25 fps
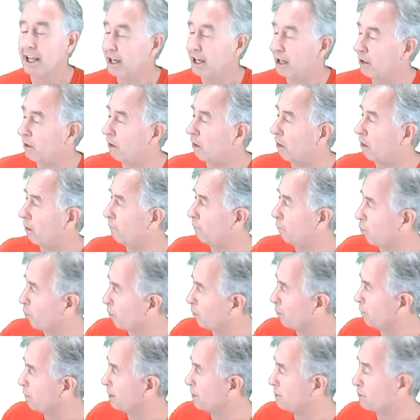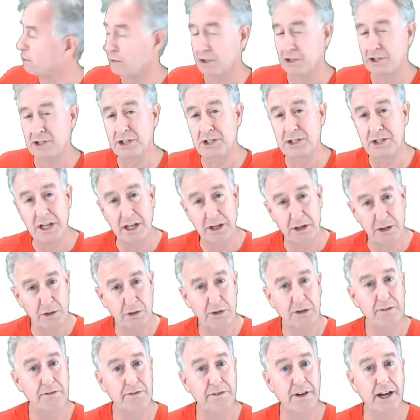Here are 4 resources that
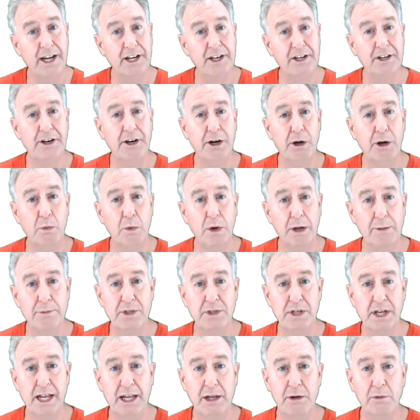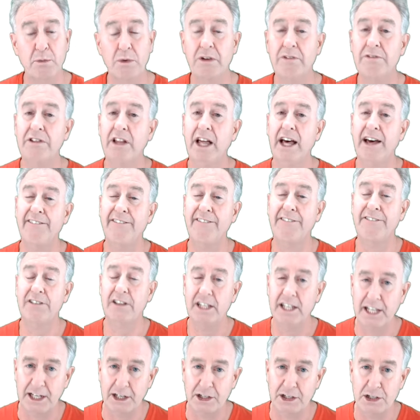you can find on our website. We've left
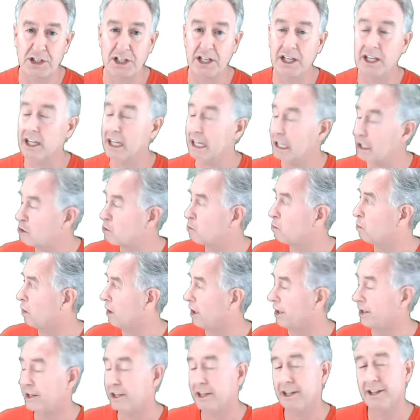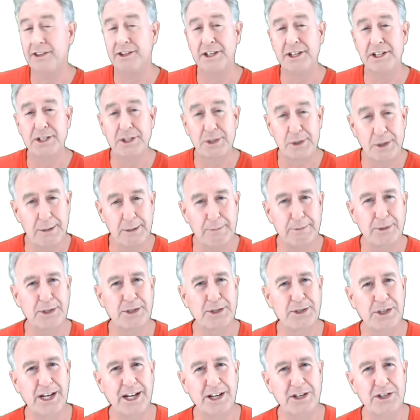links to each one in the
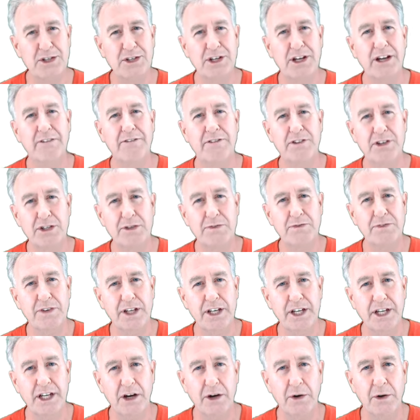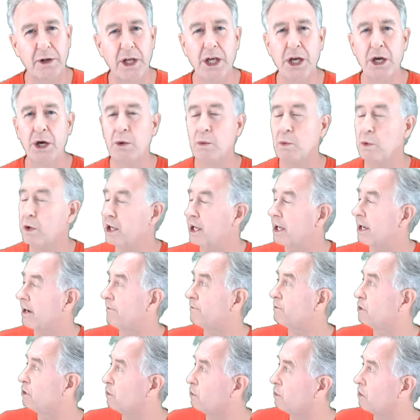description section of this video. We
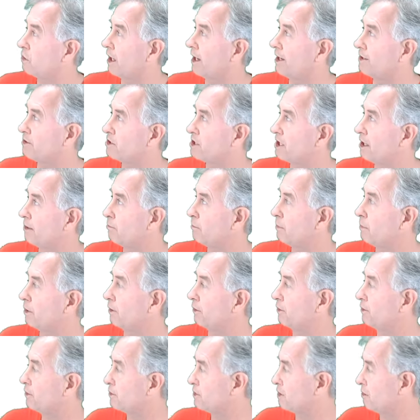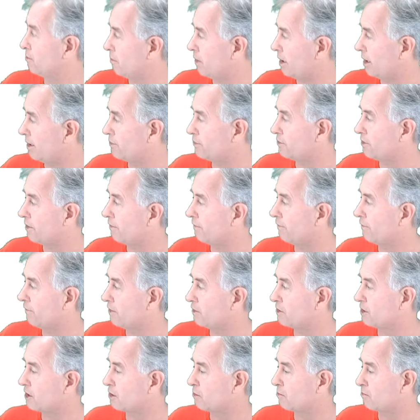have 2 concept builders, a Minds on
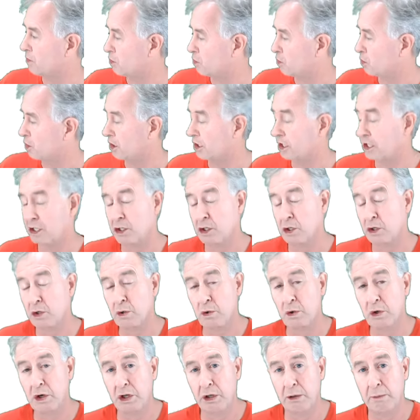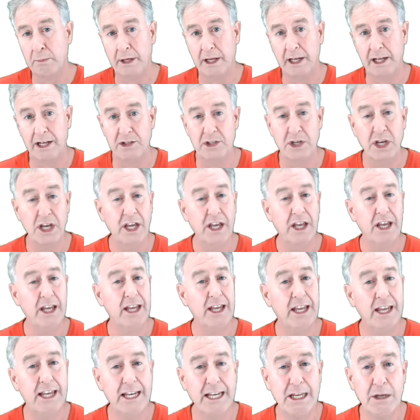Physics mission, and a tutorial page.
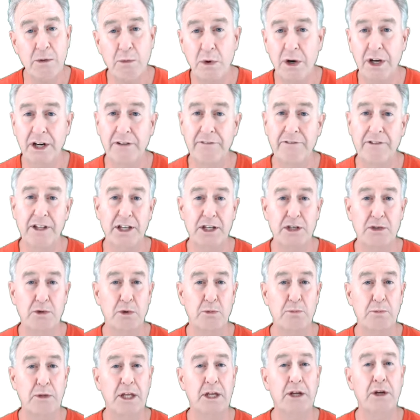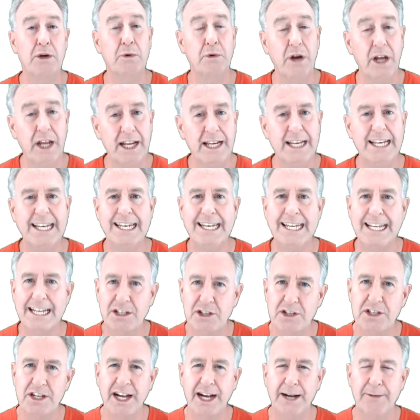Any one of these would be great
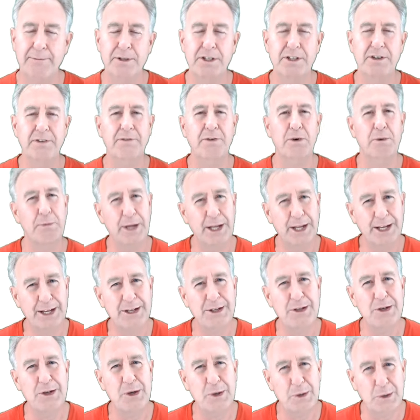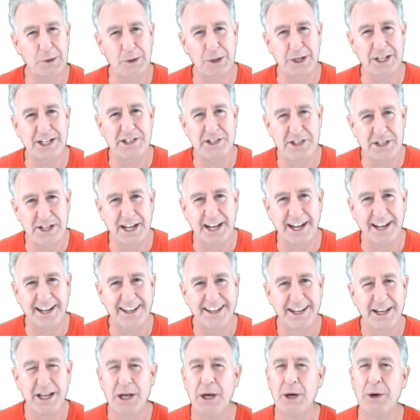next steps for making your learning stick.
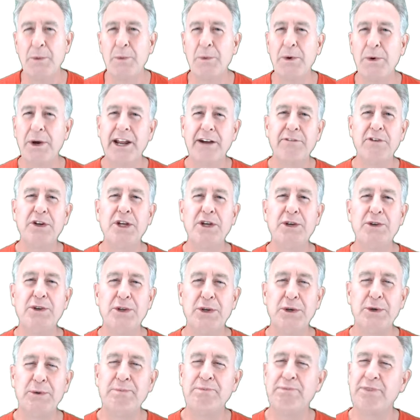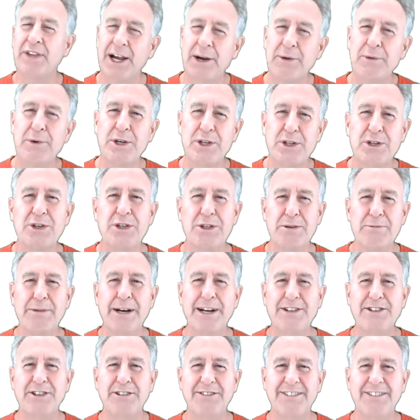Whatever you do, I wish you the
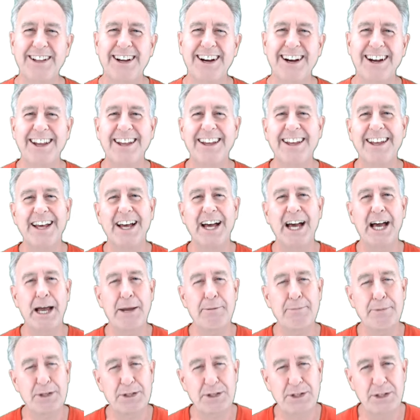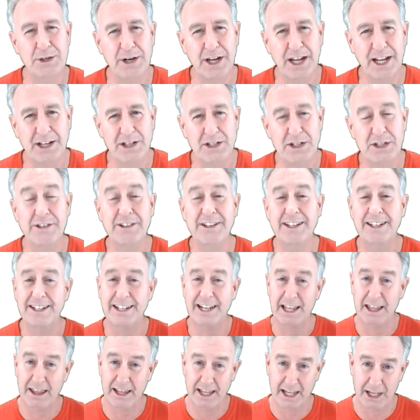best of luck. I'm Mr. H,
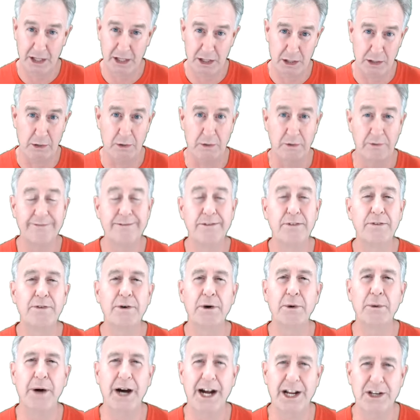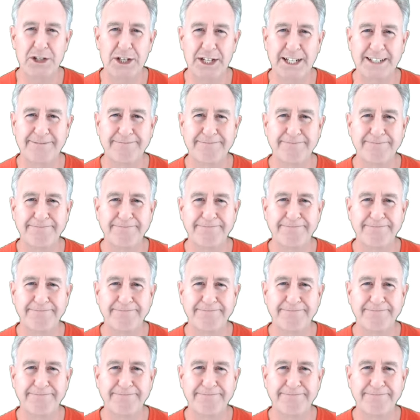and I thank you for watching.